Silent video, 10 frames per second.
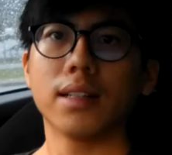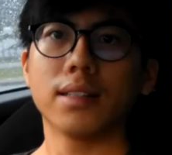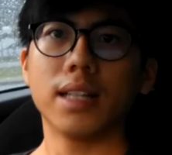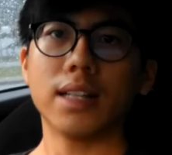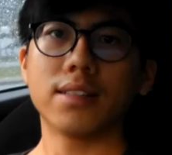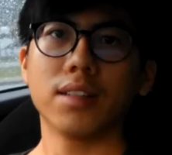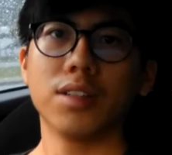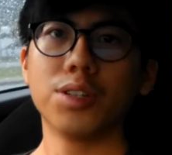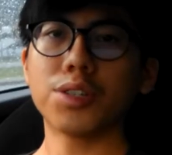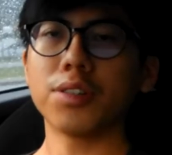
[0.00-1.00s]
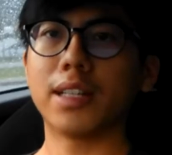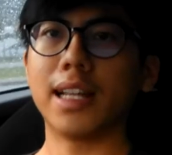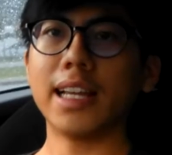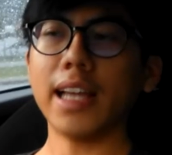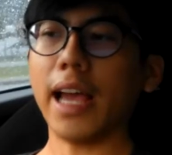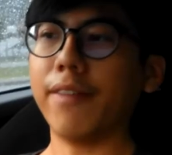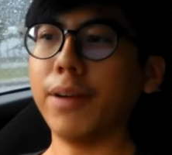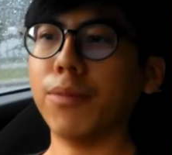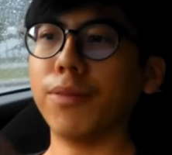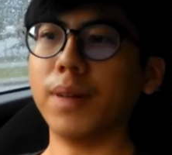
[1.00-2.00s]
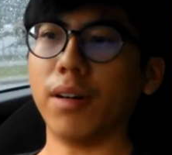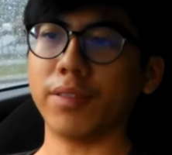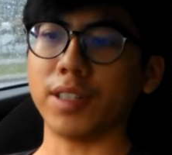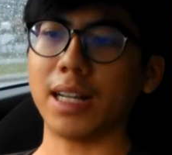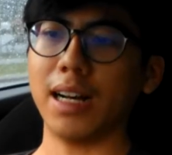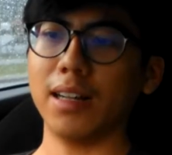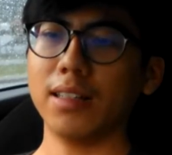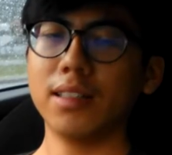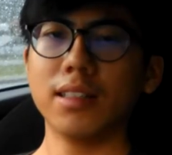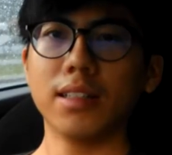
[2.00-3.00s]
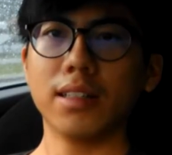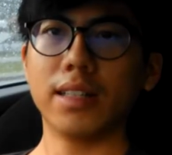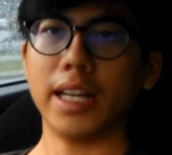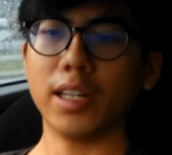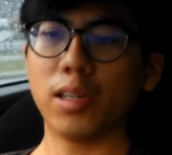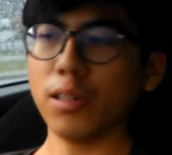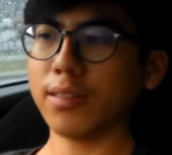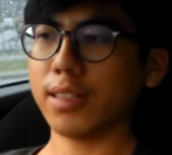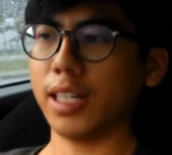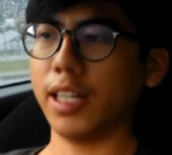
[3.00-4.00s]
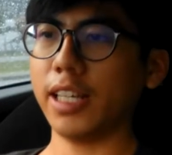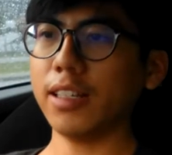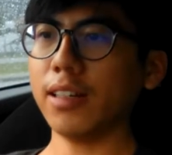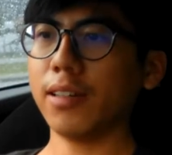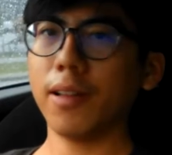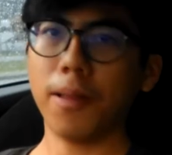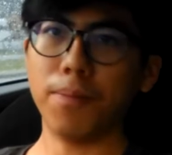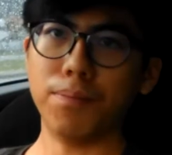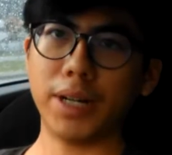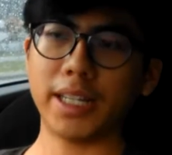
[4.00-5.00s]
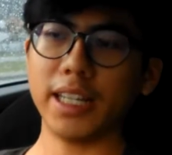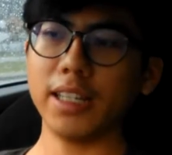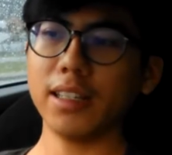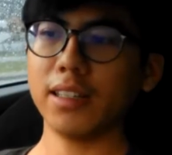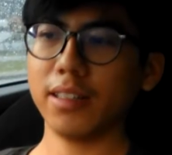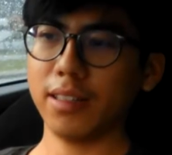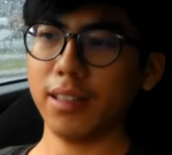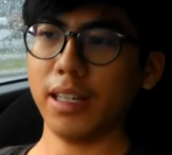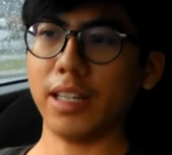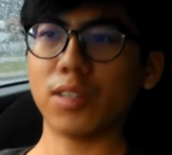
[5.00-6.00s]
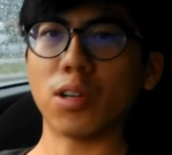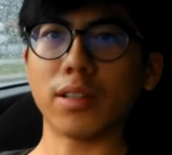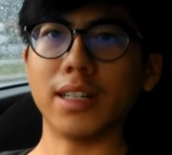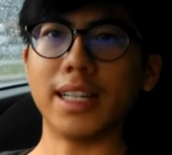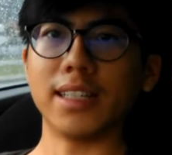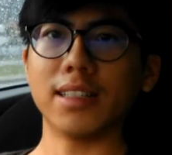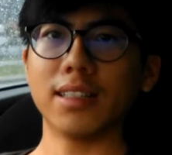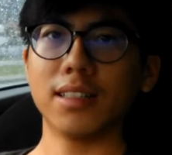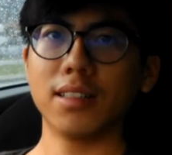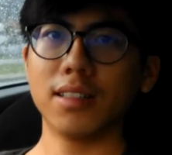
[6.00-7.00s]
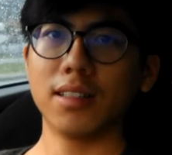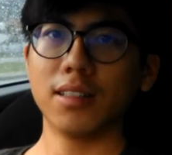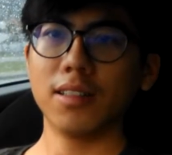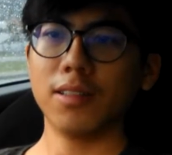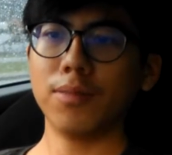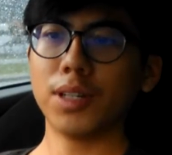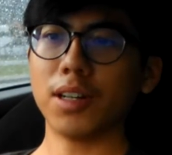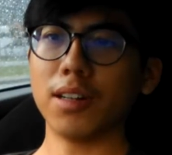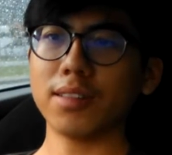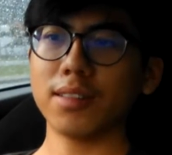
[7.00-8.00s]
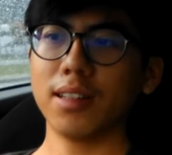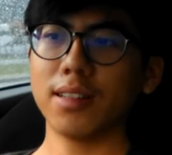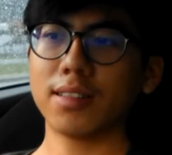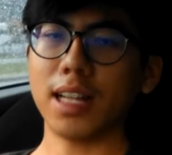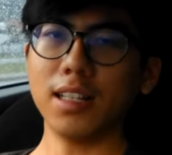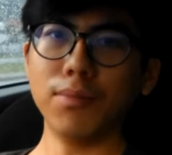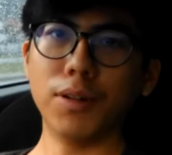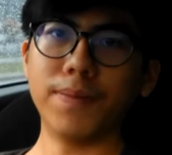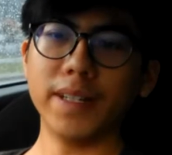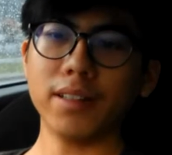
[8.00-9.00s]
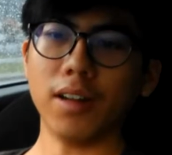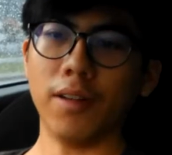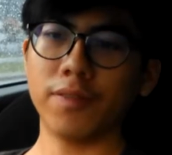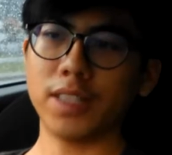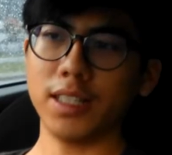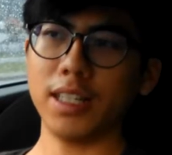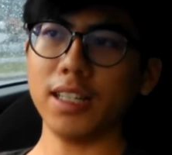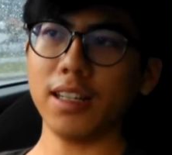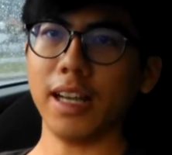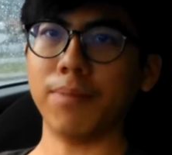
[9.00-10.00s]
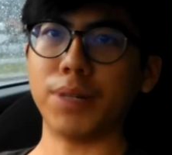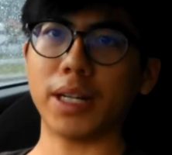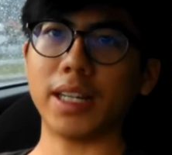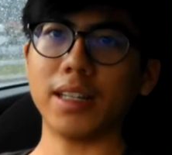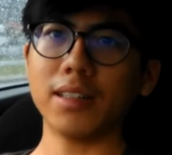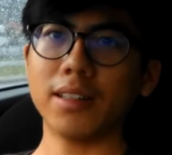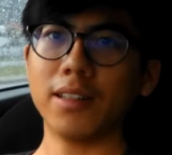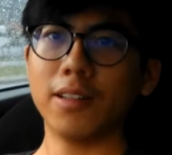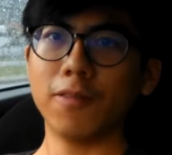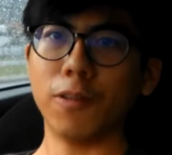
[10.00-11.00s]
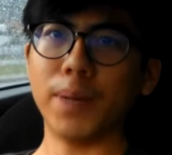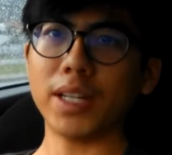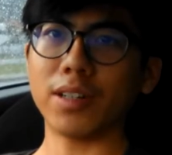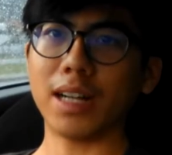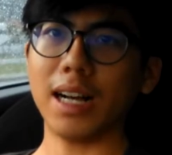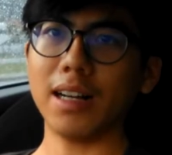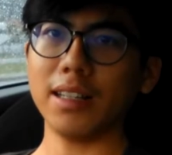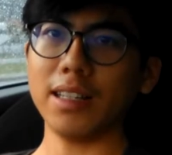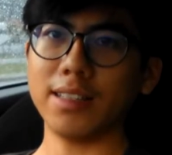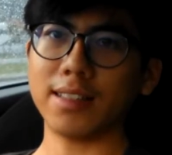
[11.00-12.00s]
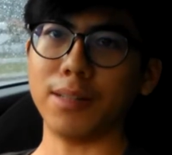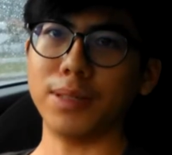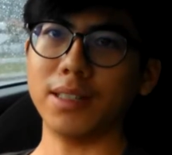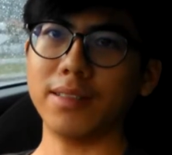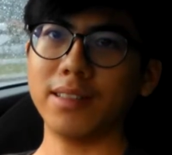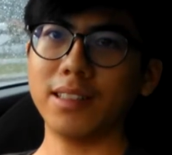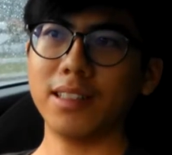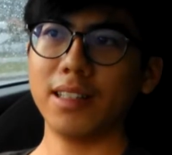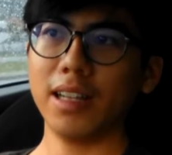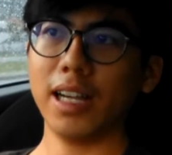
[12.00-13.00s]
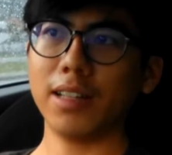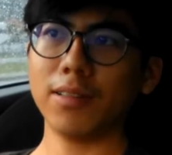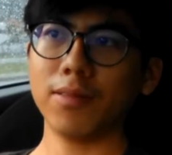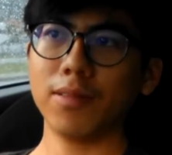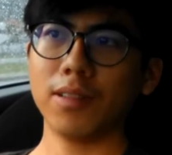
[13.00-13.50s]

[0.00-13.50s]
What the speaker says: Next, you should delay every movement of your car. That includes turning, braking, and throttling. Because sudden movement of turning and braking will make your car unstable, and